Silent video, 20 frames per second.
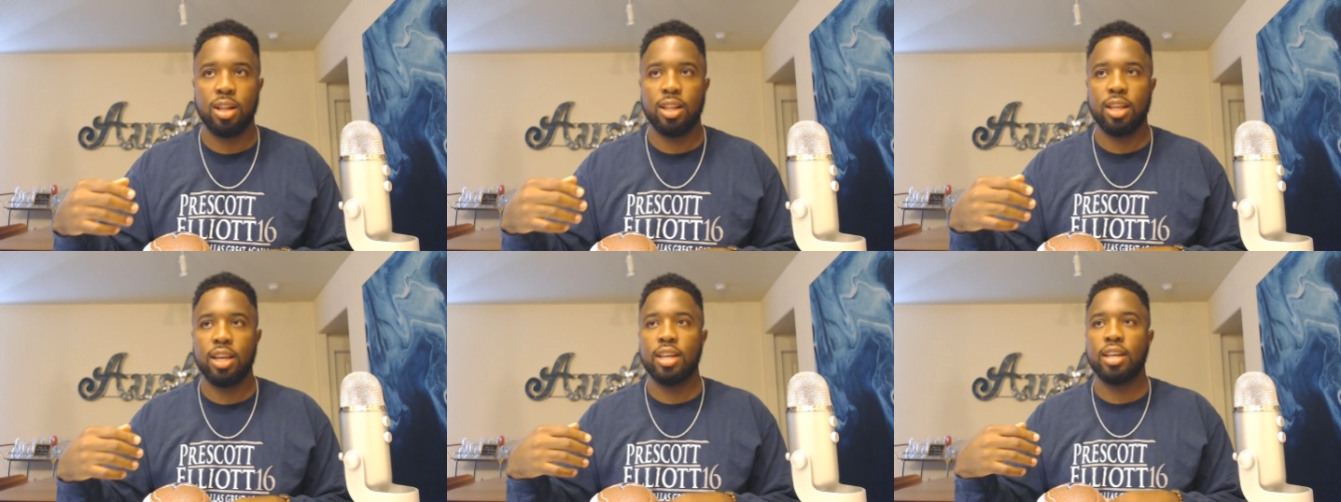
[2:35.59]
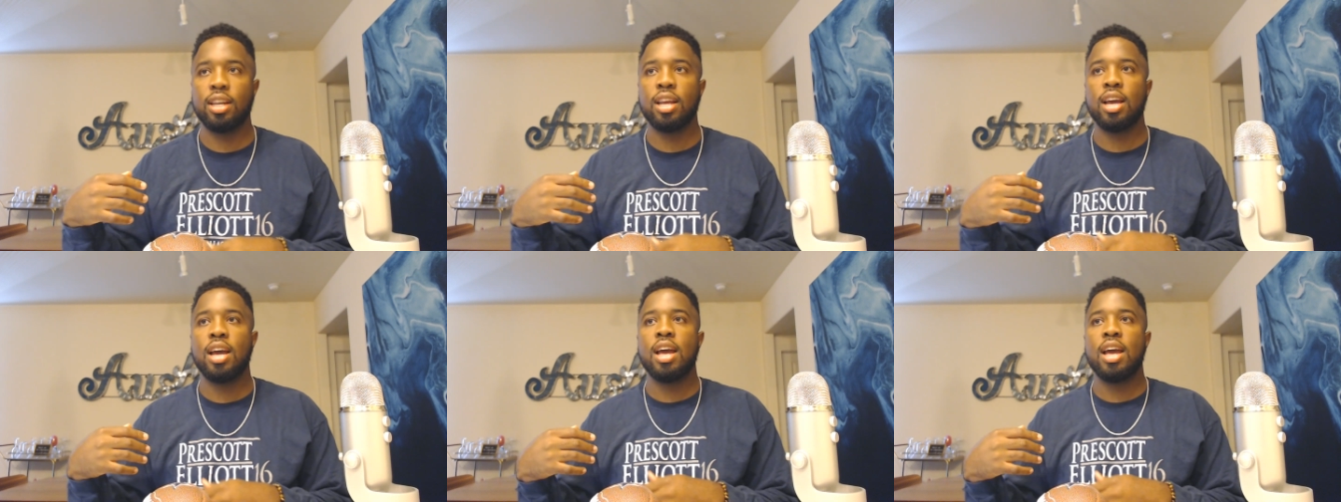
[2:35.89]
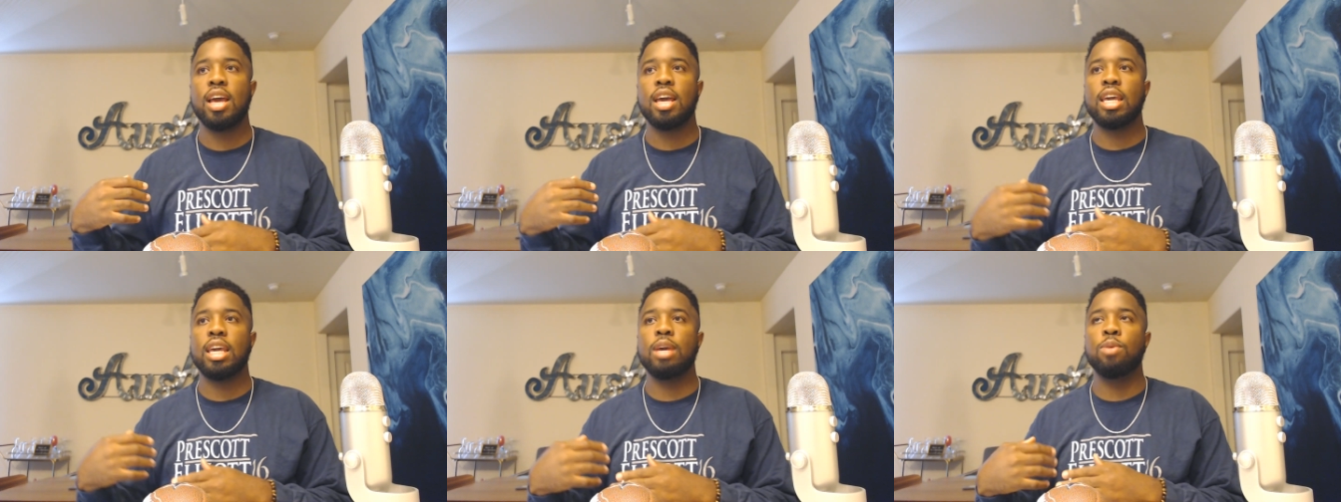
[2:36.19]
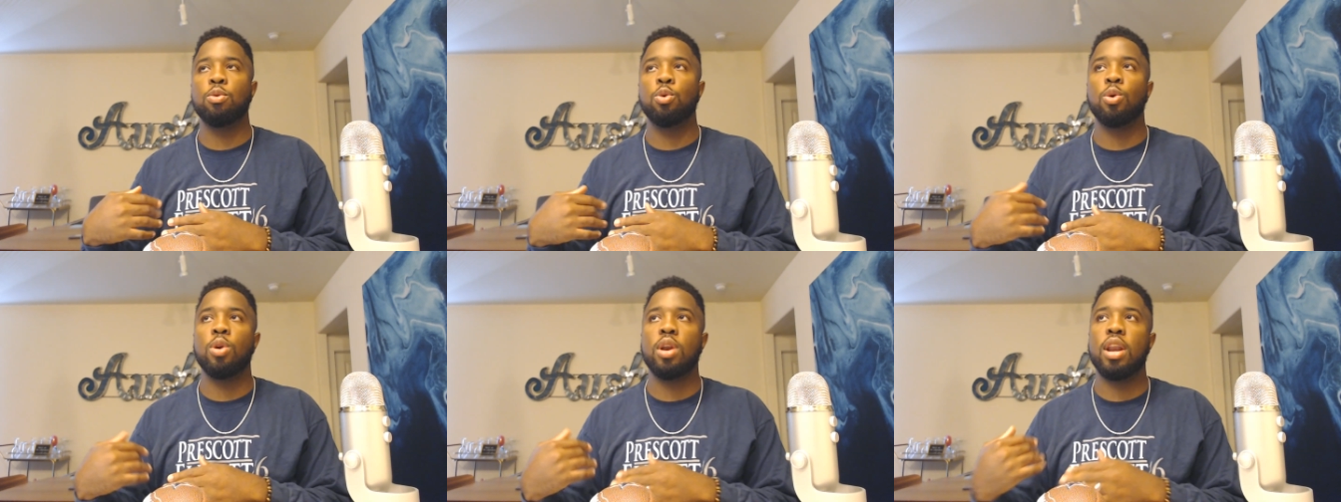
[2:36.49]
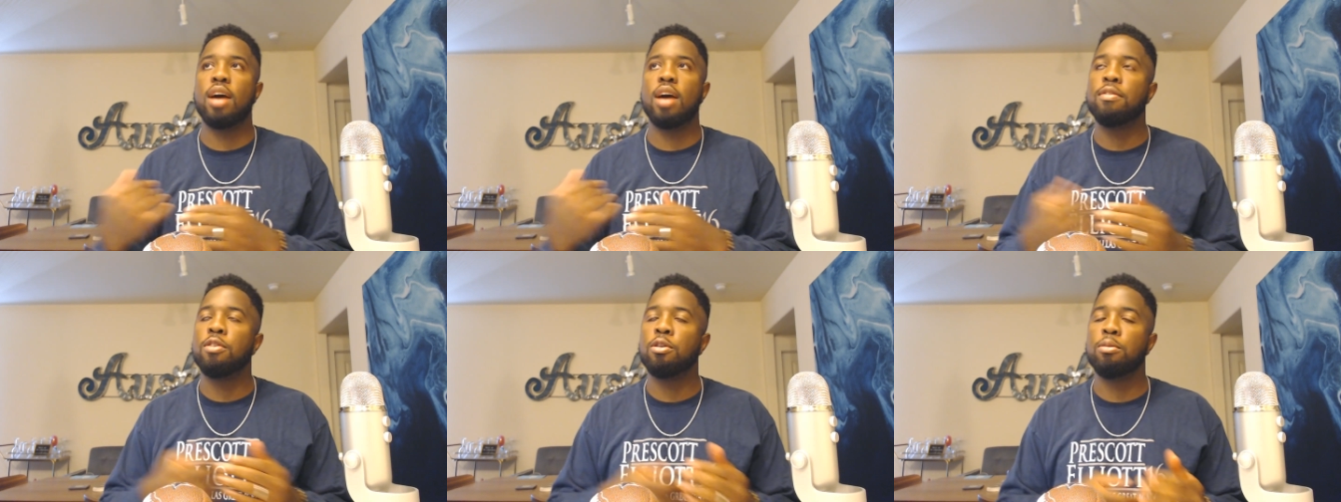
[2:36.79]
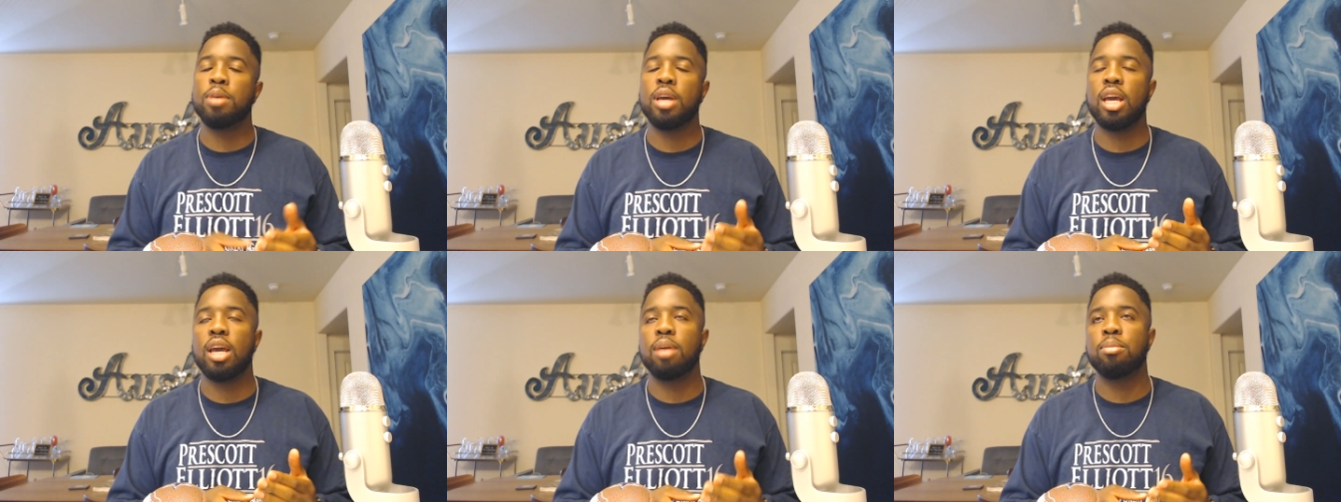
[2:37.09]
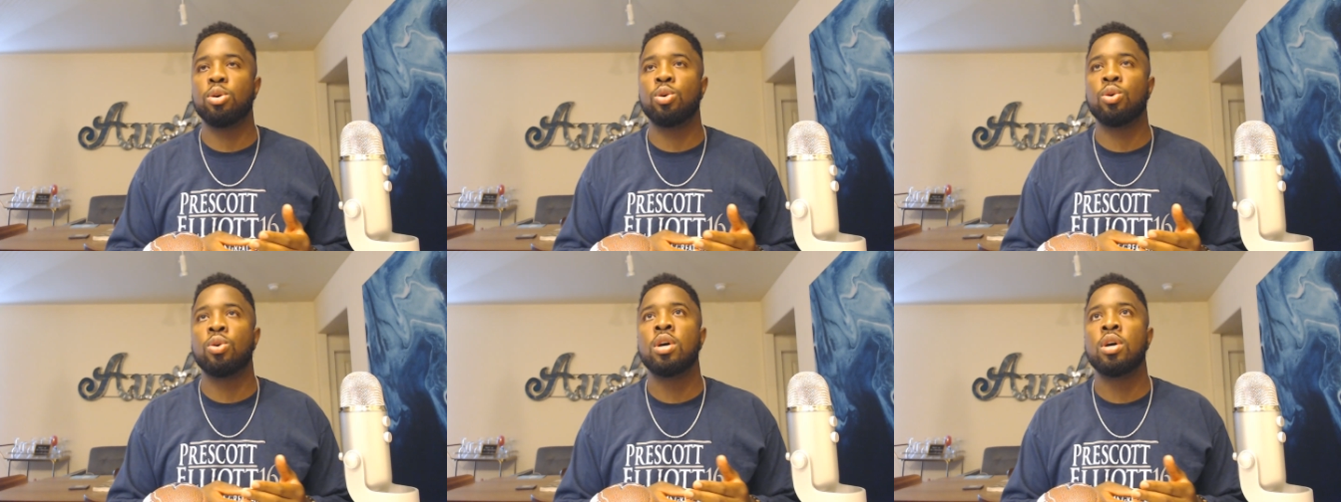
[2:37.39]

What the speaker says: and he will never be able,